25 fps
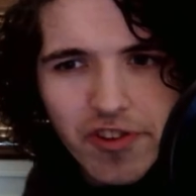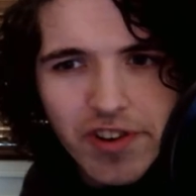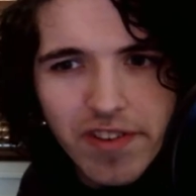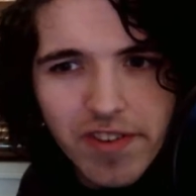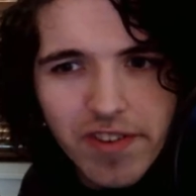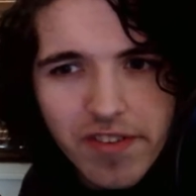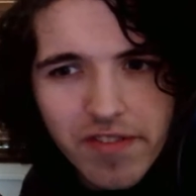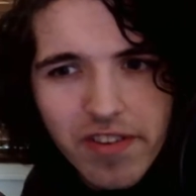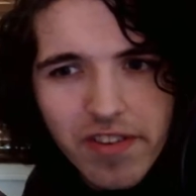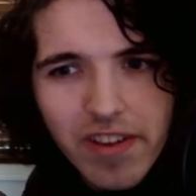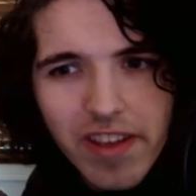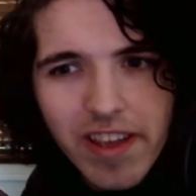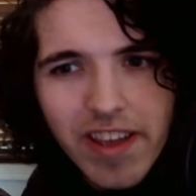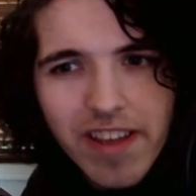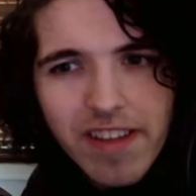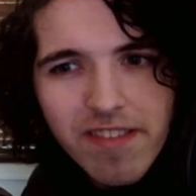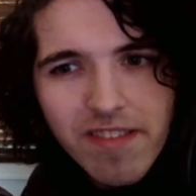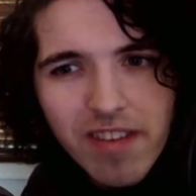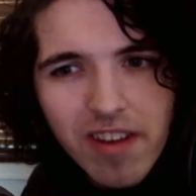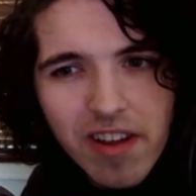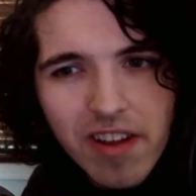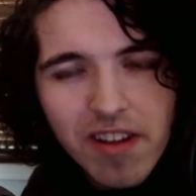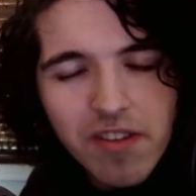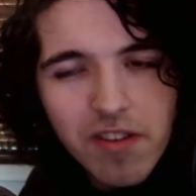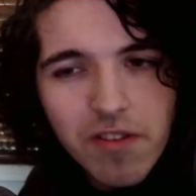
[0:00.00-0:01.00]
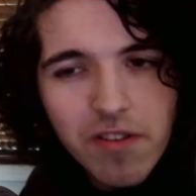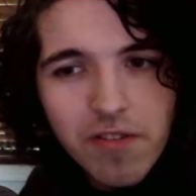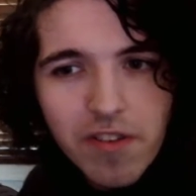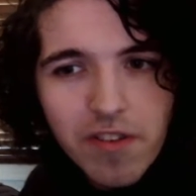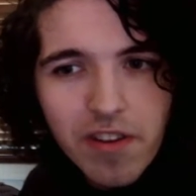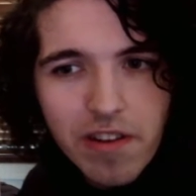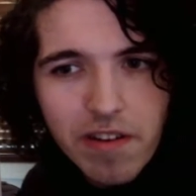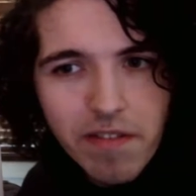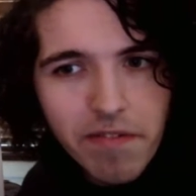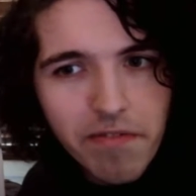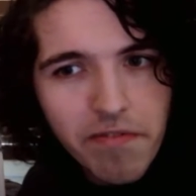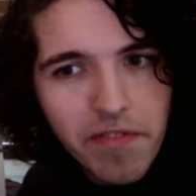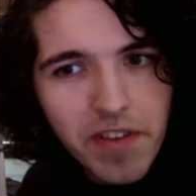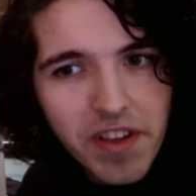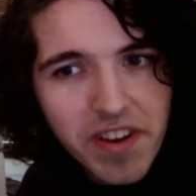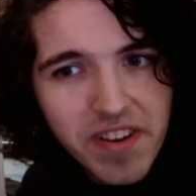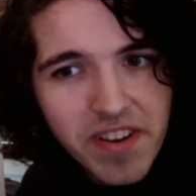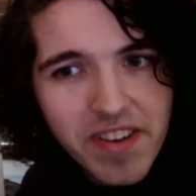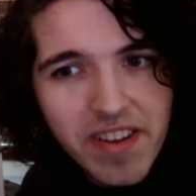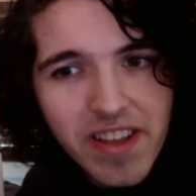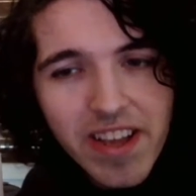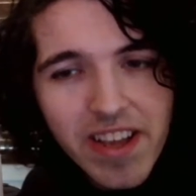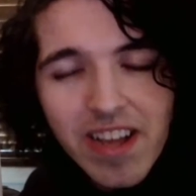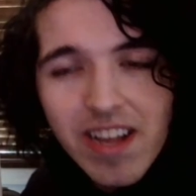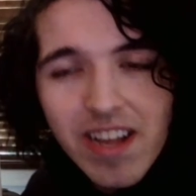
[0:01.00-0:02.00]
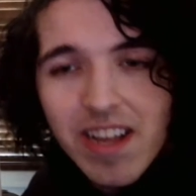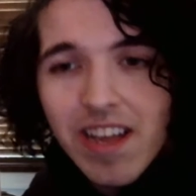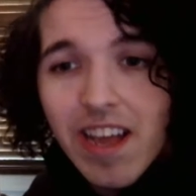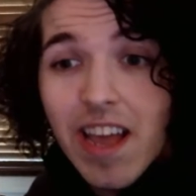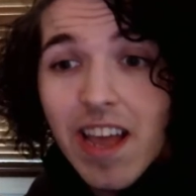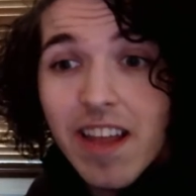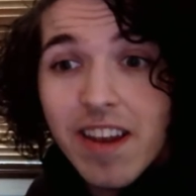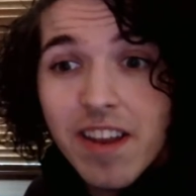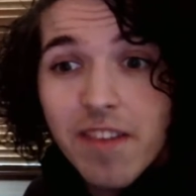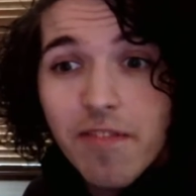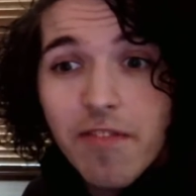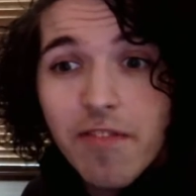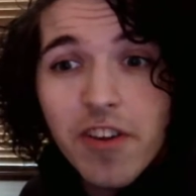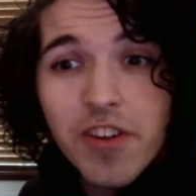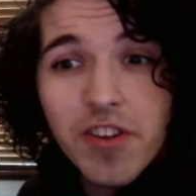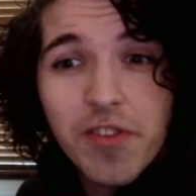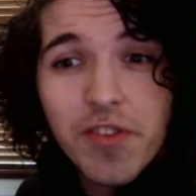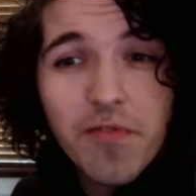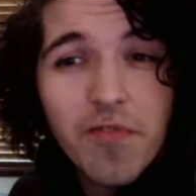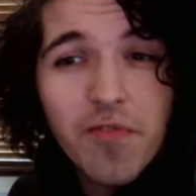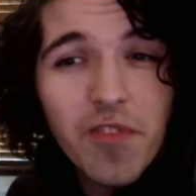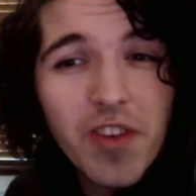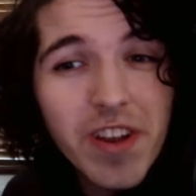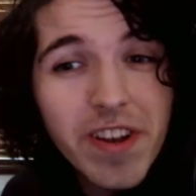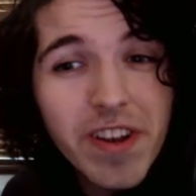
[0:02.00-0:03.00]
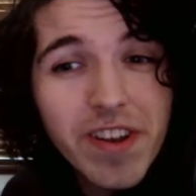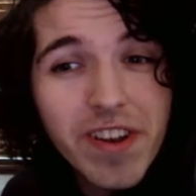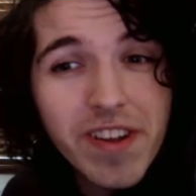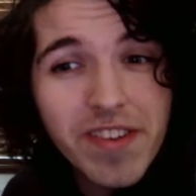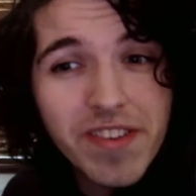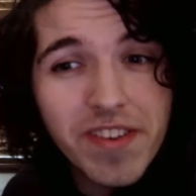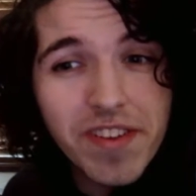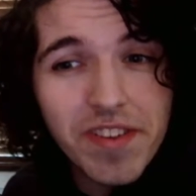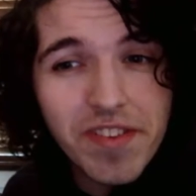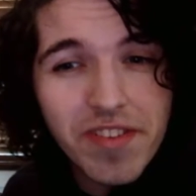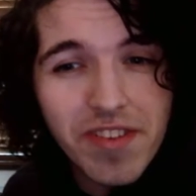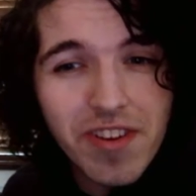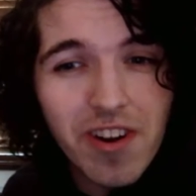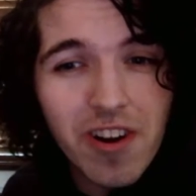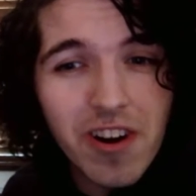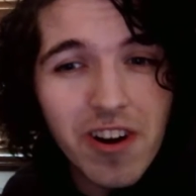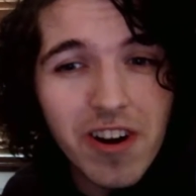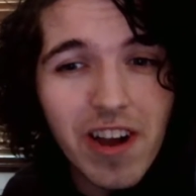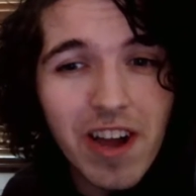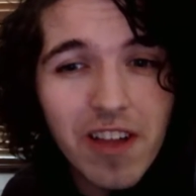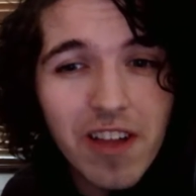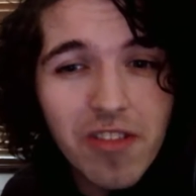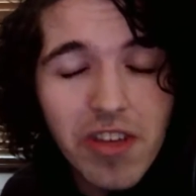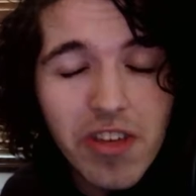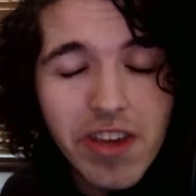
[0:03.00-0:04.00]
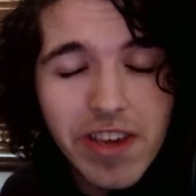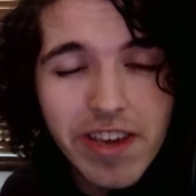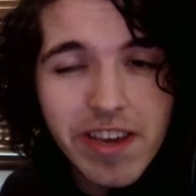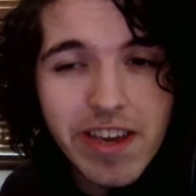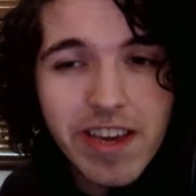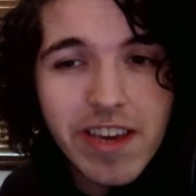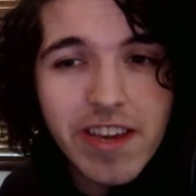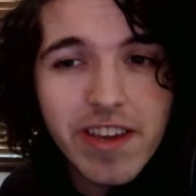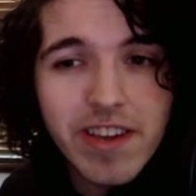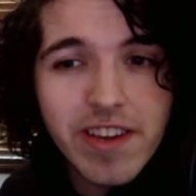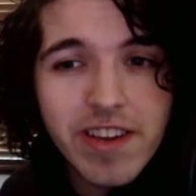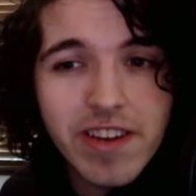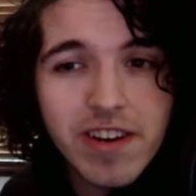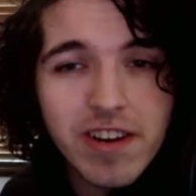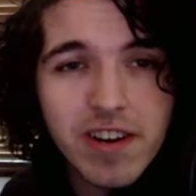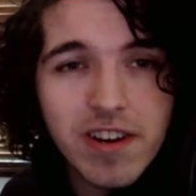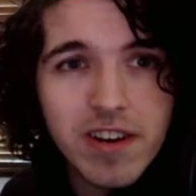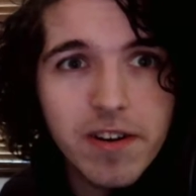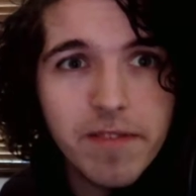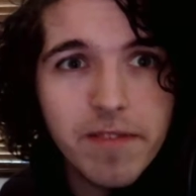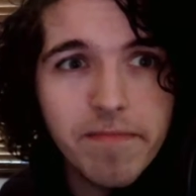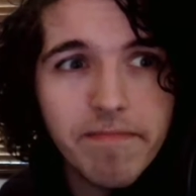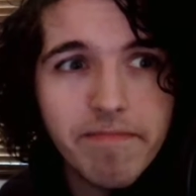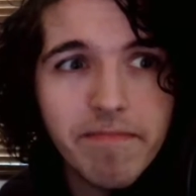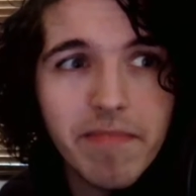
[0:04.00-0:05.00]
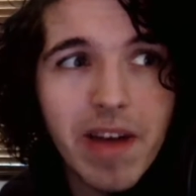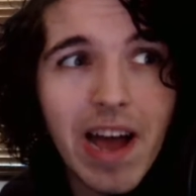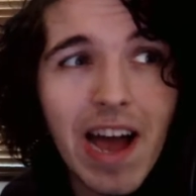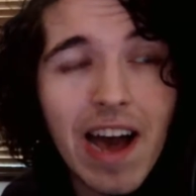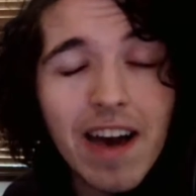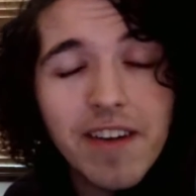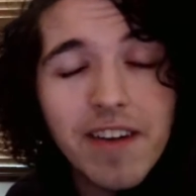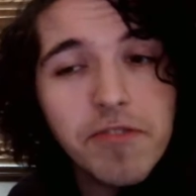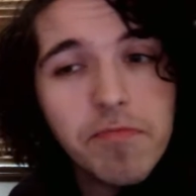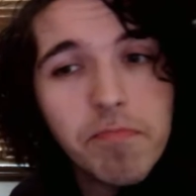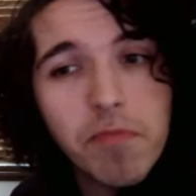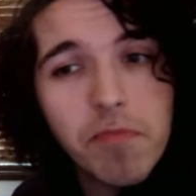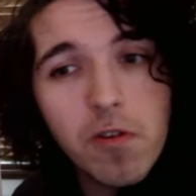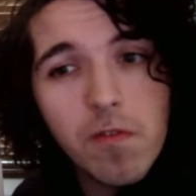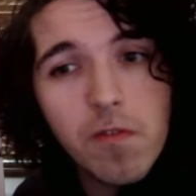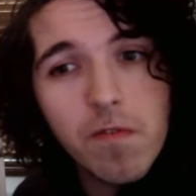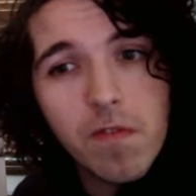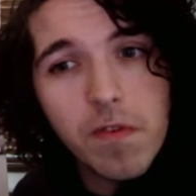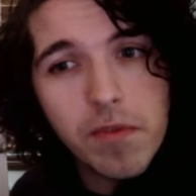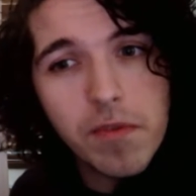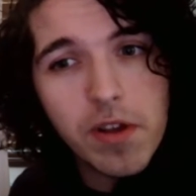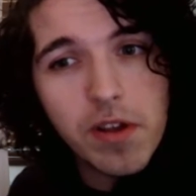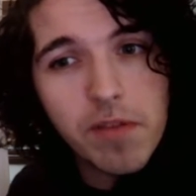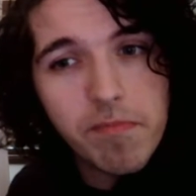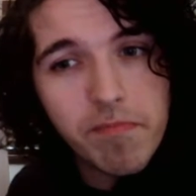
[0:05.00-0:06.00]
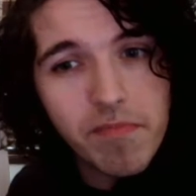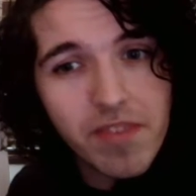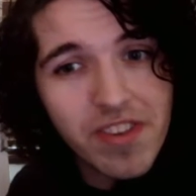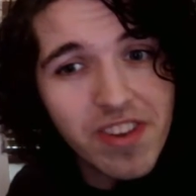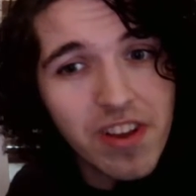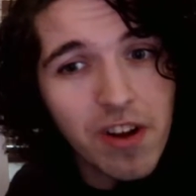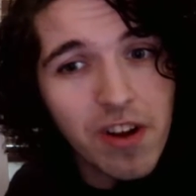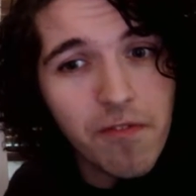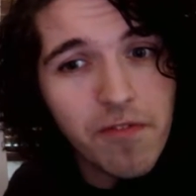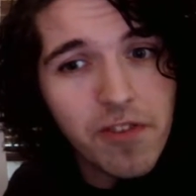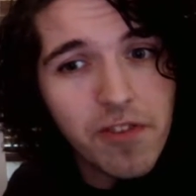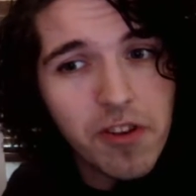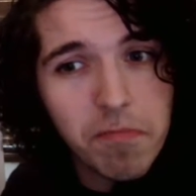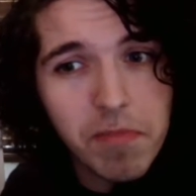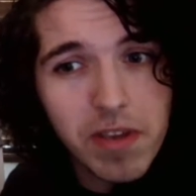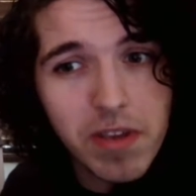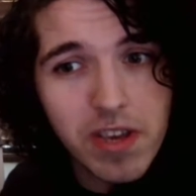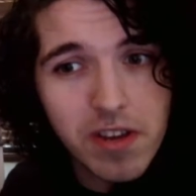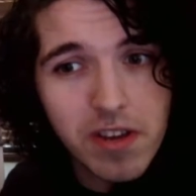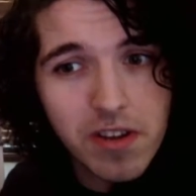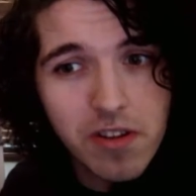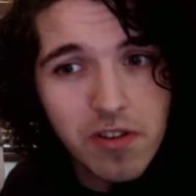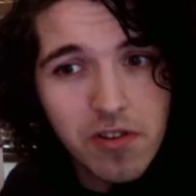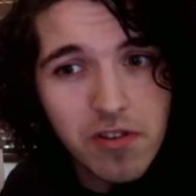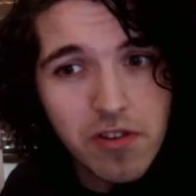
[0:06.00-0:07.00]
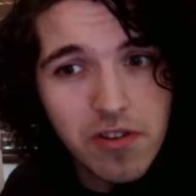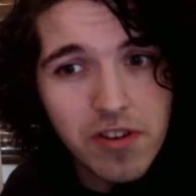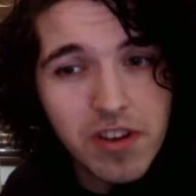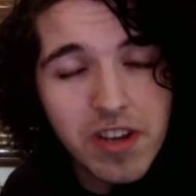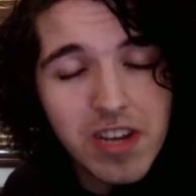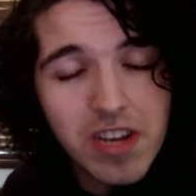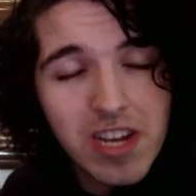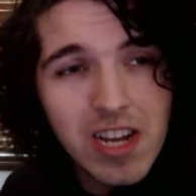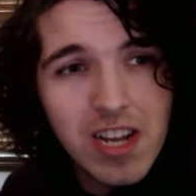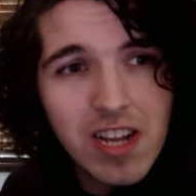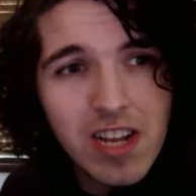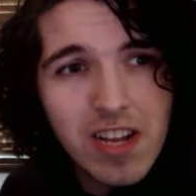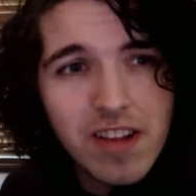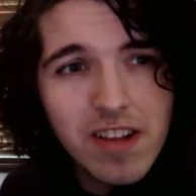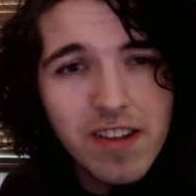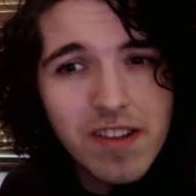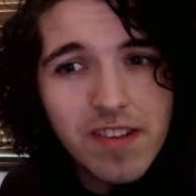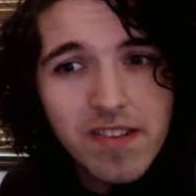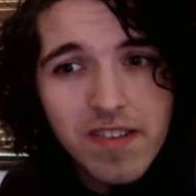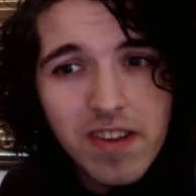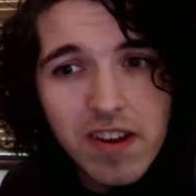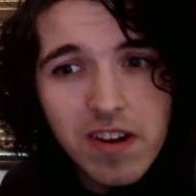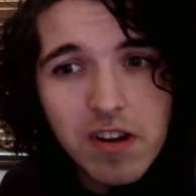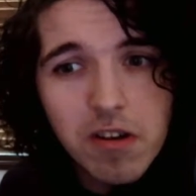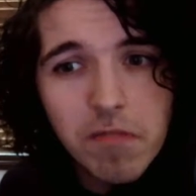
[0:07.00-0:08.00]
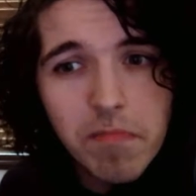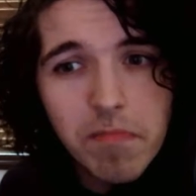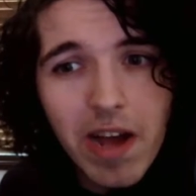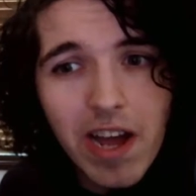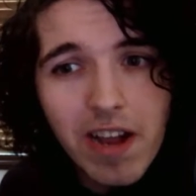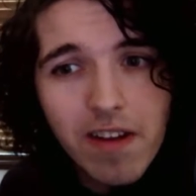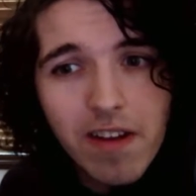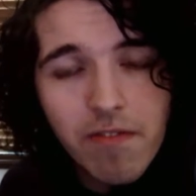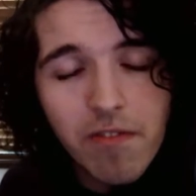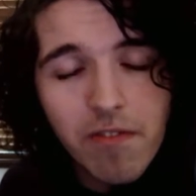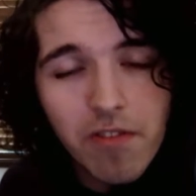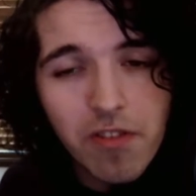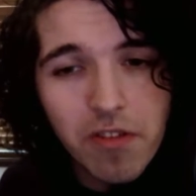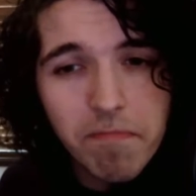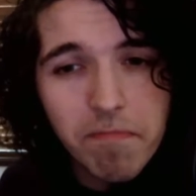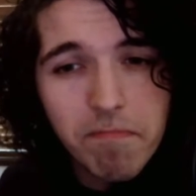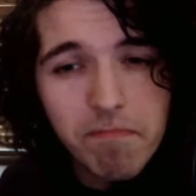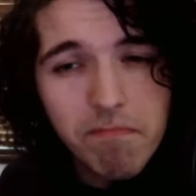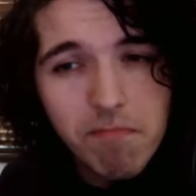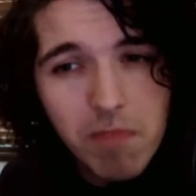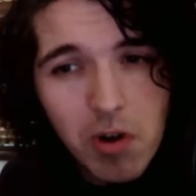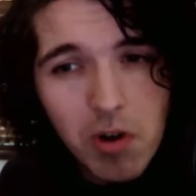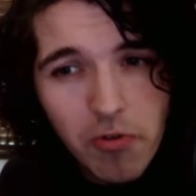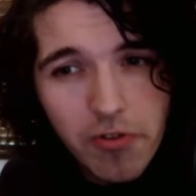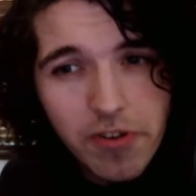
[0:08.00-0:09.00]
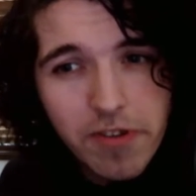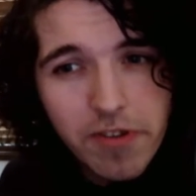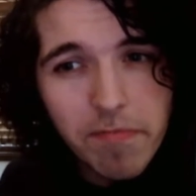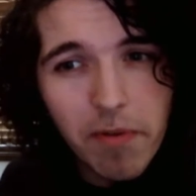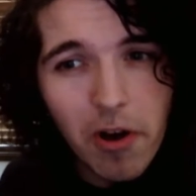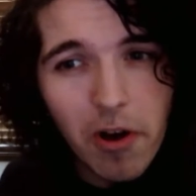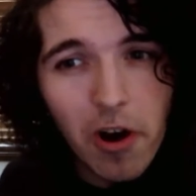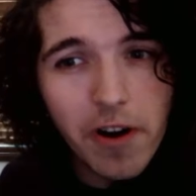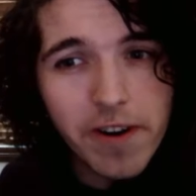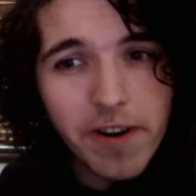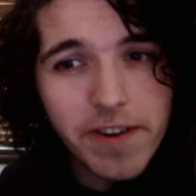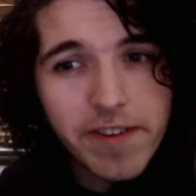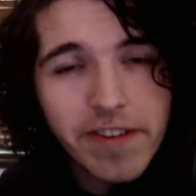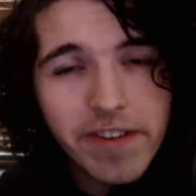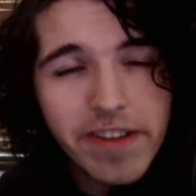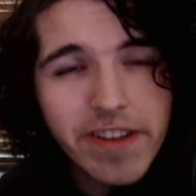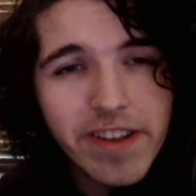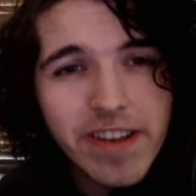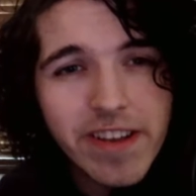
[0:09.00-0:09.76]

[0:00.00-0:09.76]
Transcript: is Henderson fit? And if he's fit, does he start? I think he has proven himself to be a good center back for the most part,